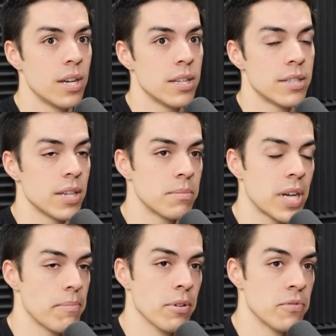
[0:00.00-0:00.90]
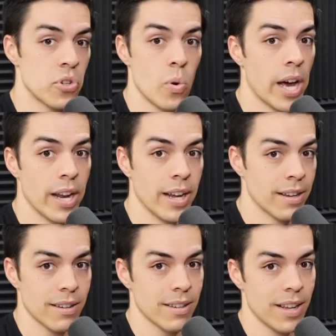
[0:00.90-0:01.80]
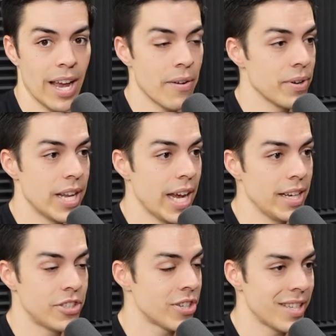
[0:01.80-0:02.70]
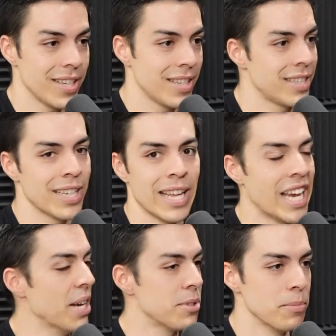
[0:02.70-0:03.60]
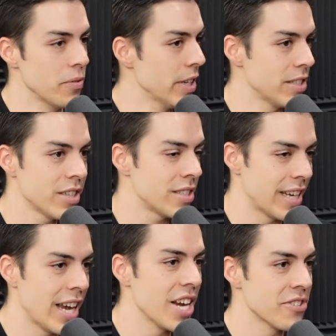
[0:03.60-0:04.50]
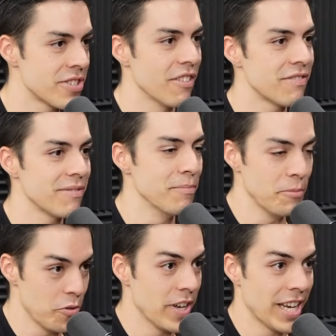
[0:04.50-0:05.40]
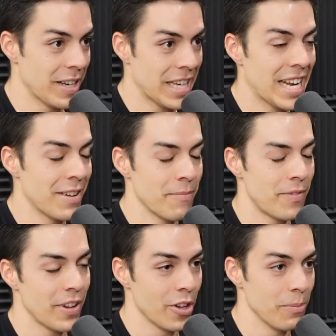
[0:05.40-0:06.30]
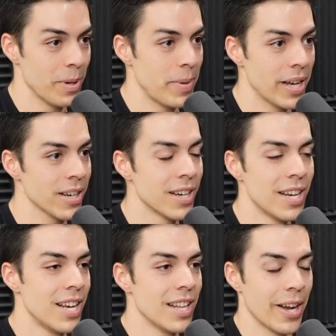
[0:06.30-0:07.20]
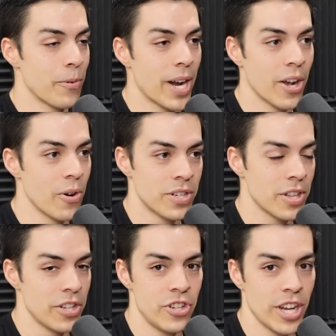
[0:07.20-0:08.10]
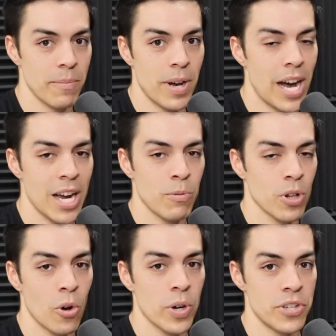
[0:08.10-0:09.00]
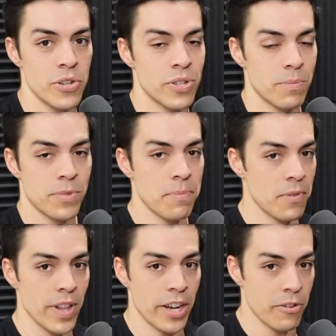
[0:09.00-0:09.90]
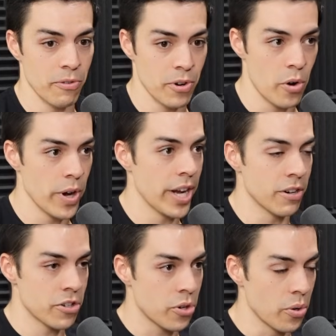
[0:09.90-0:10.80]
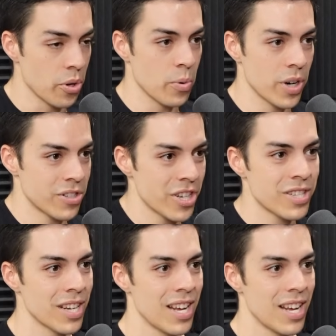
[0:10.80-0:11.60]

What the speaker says: some type of squatting every day just to get the hips moving, just to get yourself moving and feeling a little bit better. Like when I go into the gym, I will always do some type of like rowing or shoulder work just